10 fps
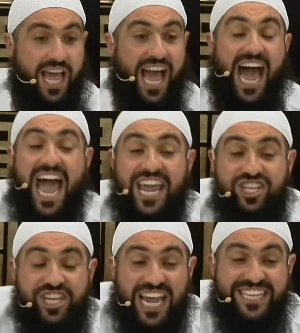
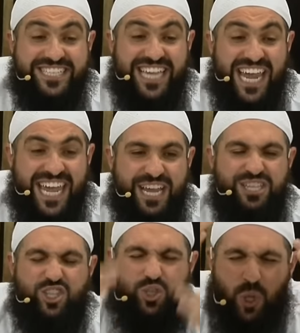Aisha is saying
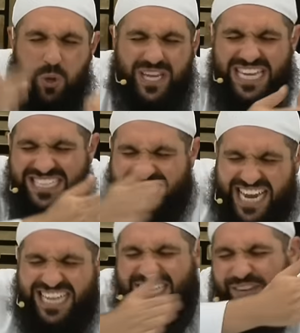two
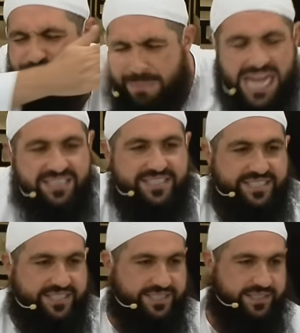consecutive months.